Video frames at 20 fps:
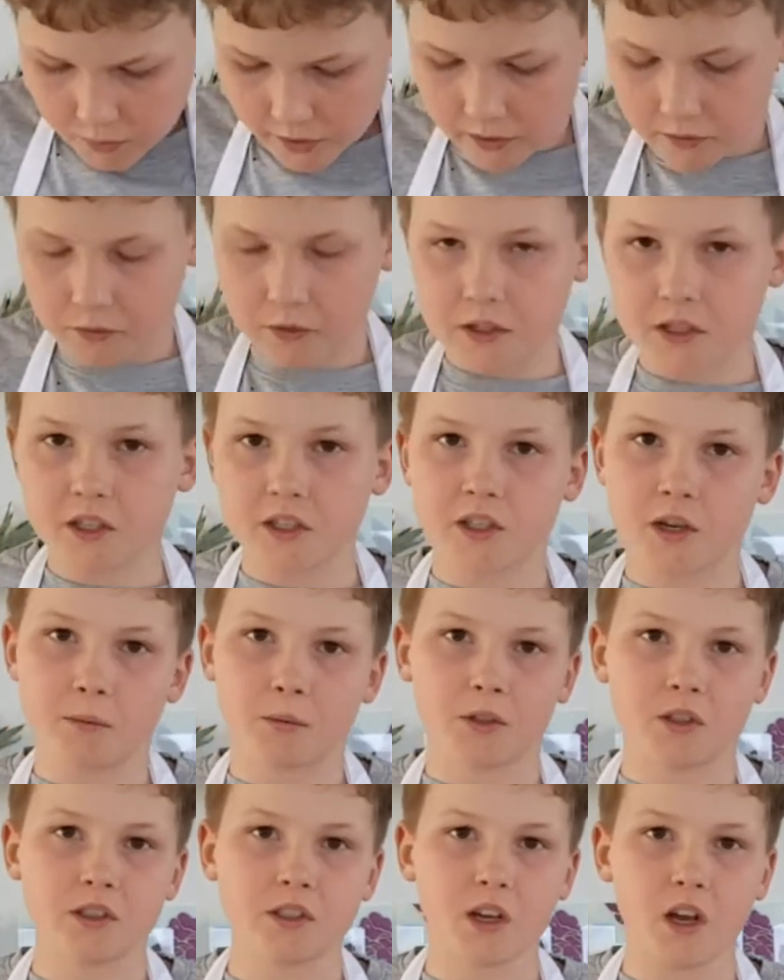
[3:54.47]
Wait for it to
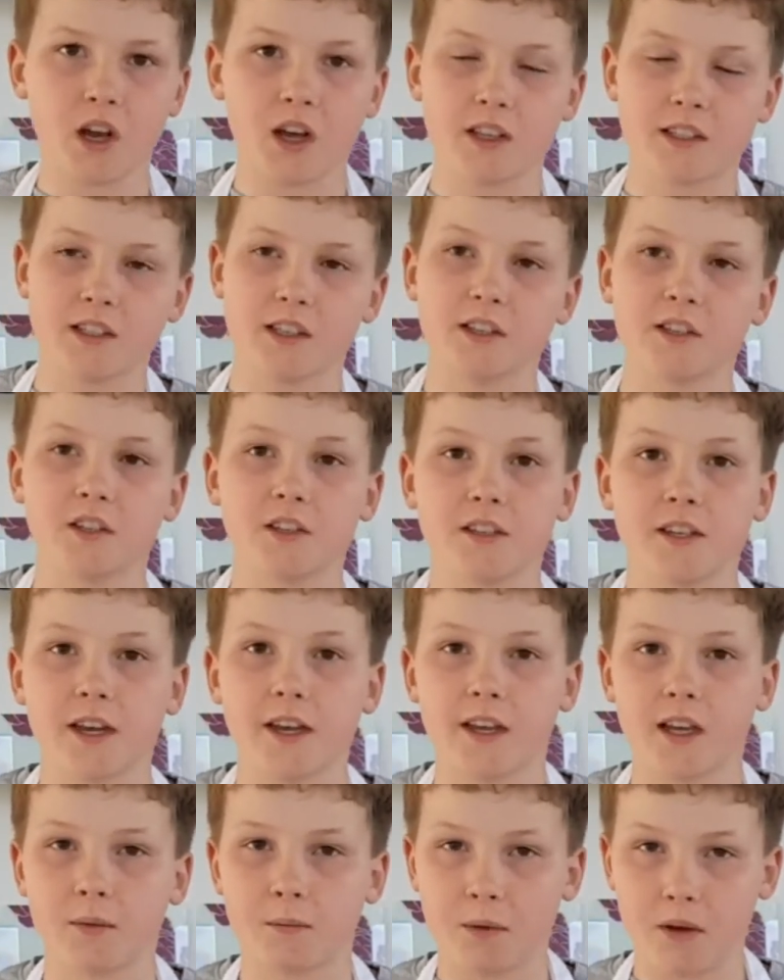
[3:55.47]
double size. This should
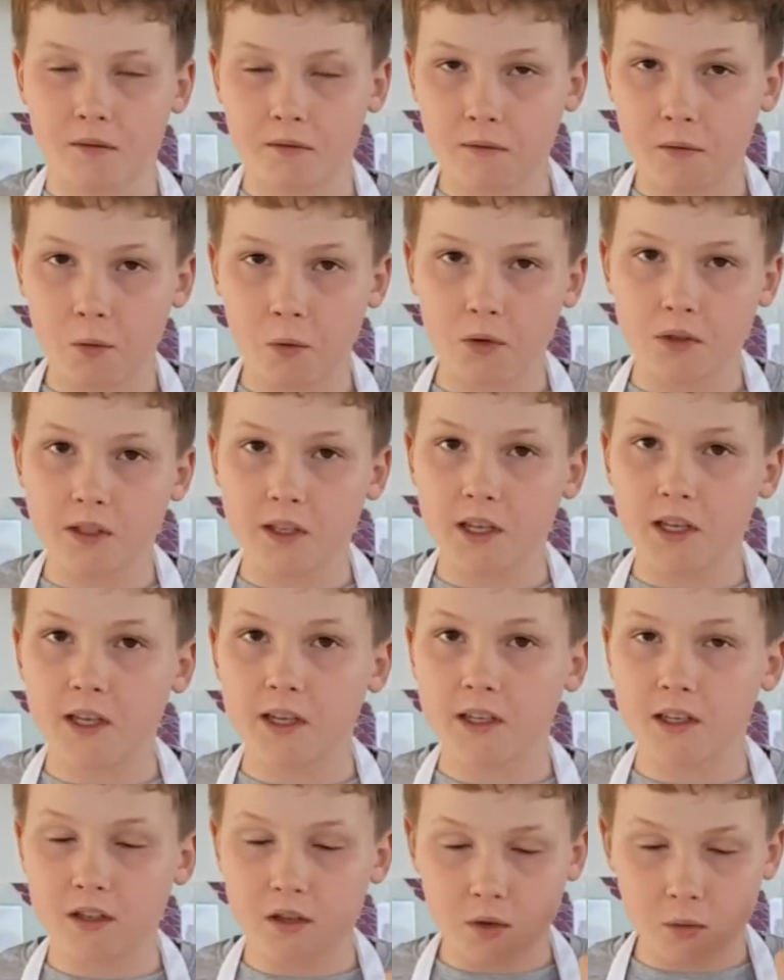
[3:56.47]
take about
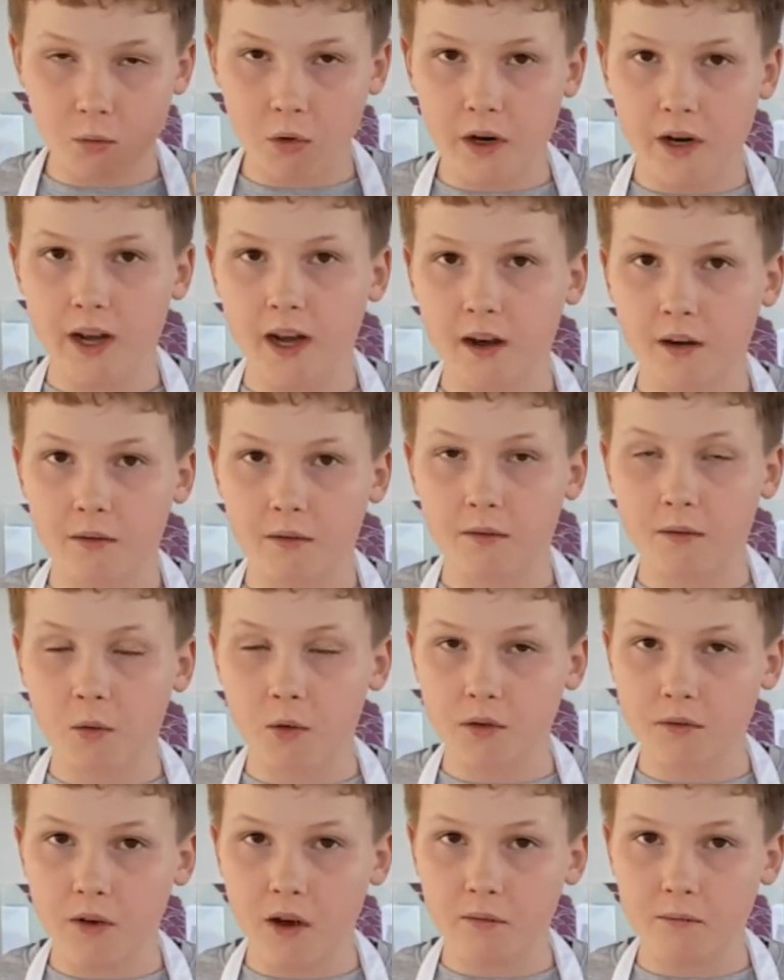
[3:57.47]
40 to 1 hour,
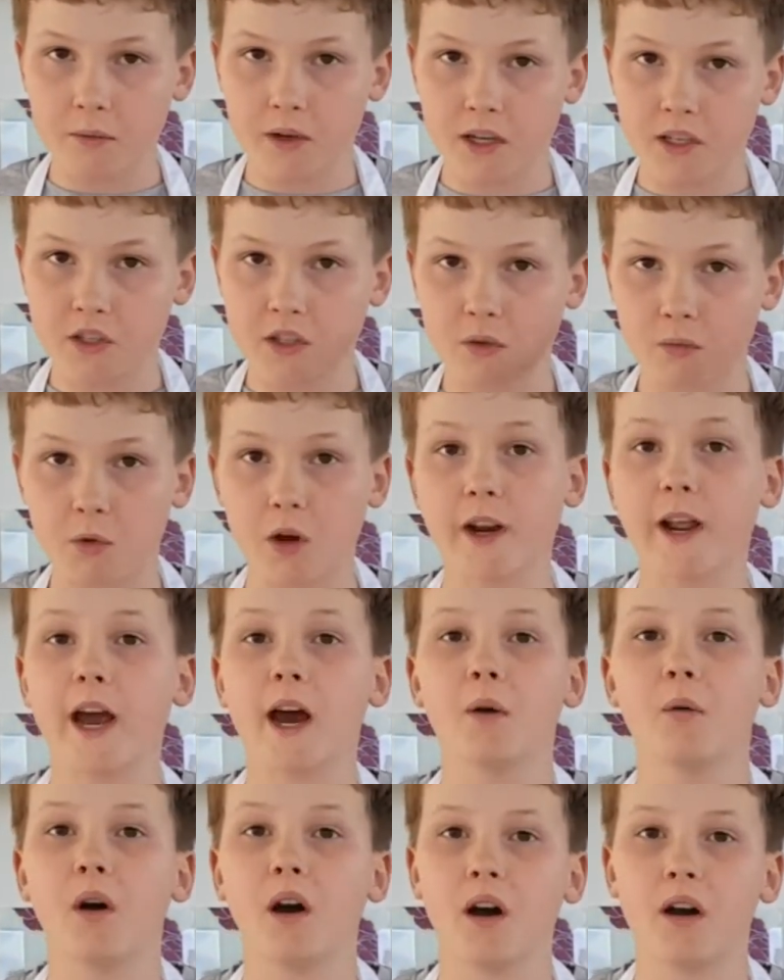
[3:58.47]
45 minutes to 1
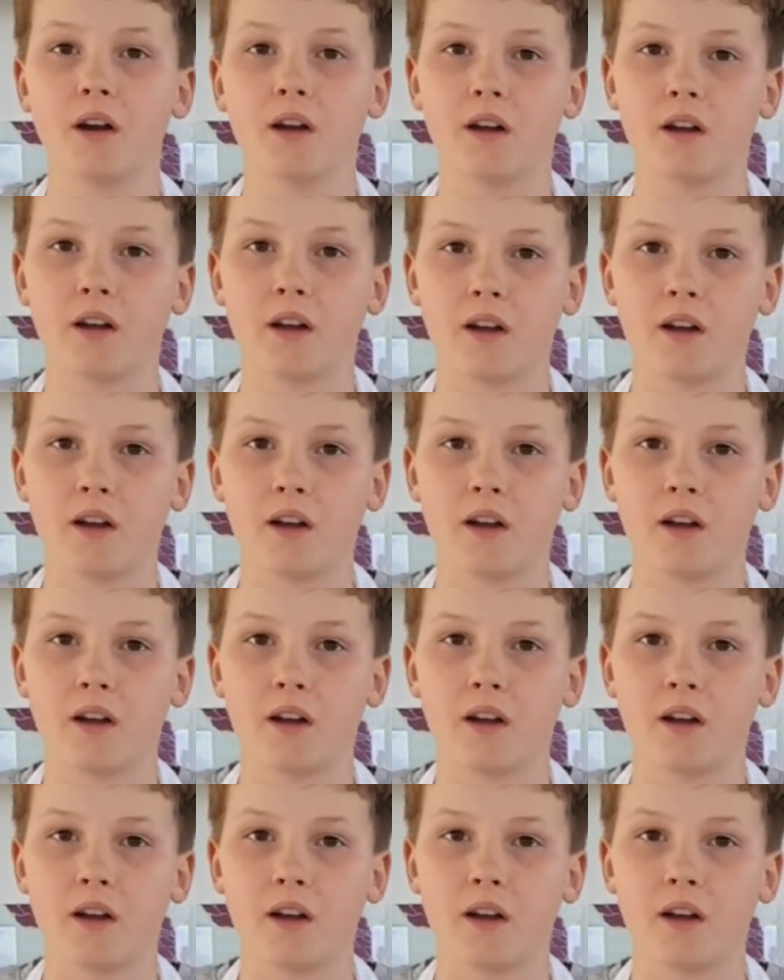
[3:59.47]
hour.